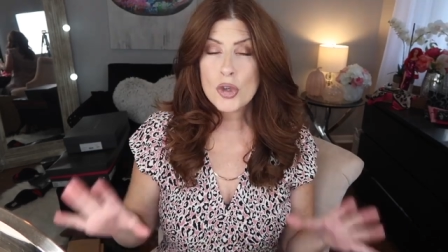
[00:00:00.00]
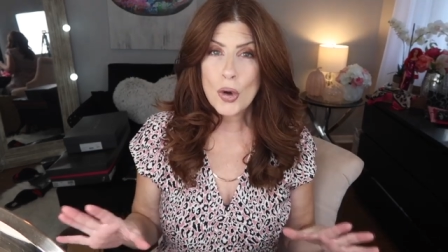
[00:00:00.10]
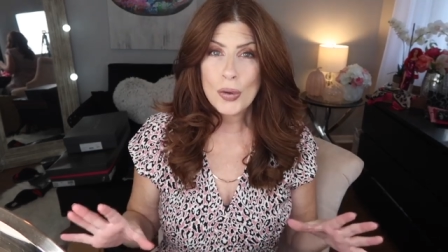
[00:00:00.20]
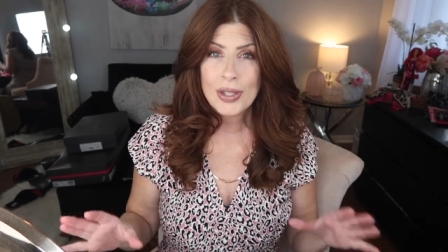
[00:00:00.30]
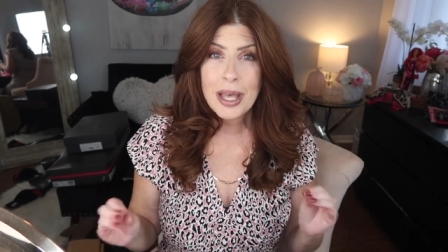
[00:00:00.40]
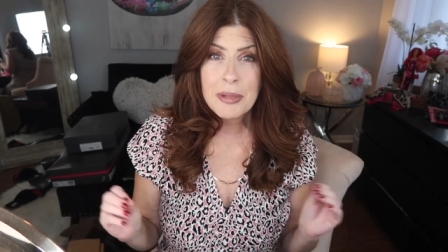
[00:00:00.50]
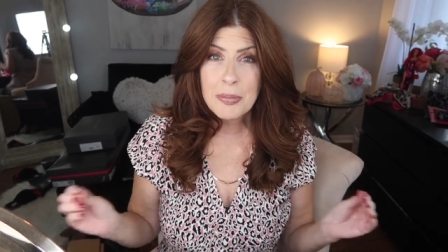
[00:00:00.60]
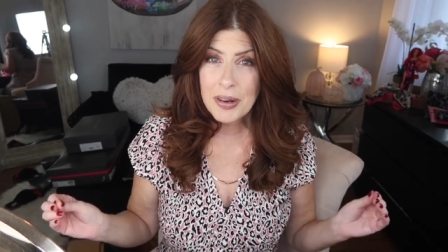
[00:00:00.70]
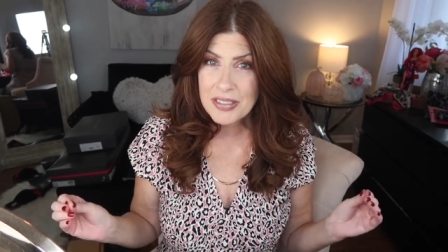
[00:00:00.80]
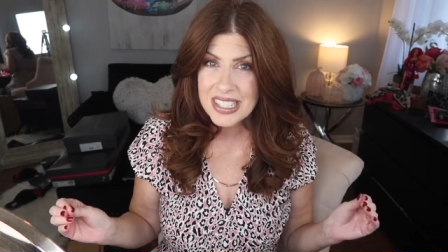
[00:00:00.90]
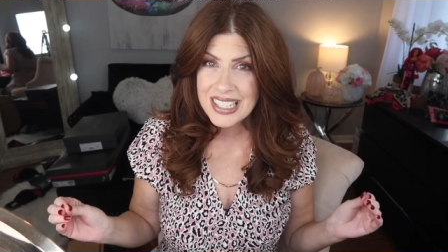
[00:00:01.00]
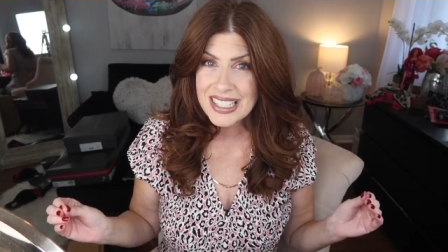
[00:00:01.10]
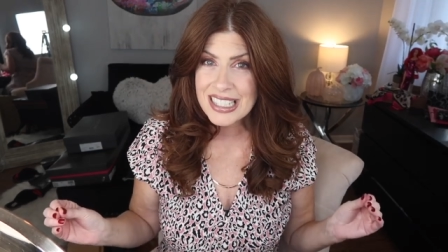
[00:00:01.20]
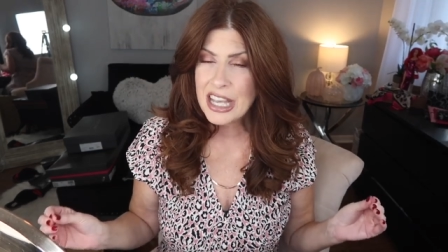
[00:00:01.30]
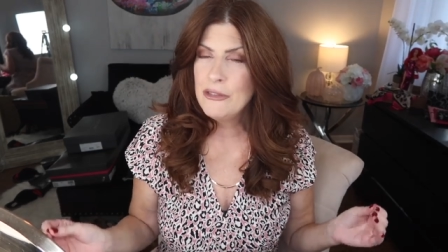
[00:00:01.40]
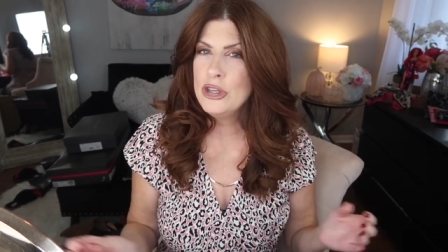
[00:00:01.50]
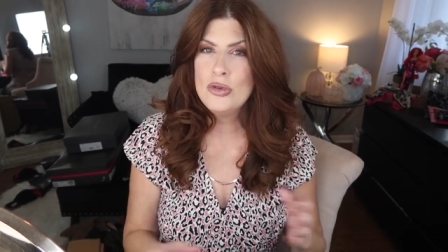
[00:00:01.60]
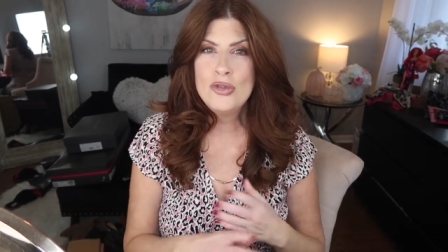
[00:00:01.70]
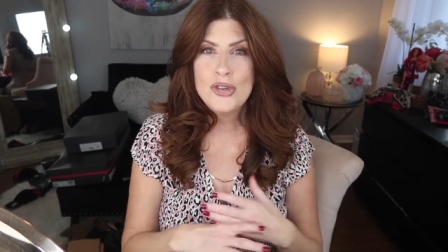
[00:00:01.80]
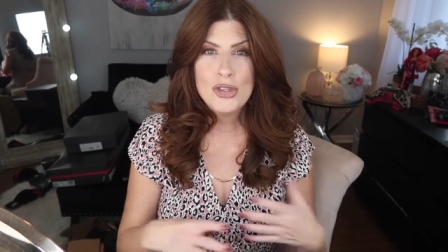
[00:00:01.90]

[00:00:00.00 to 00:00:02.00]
So let me preface this, if you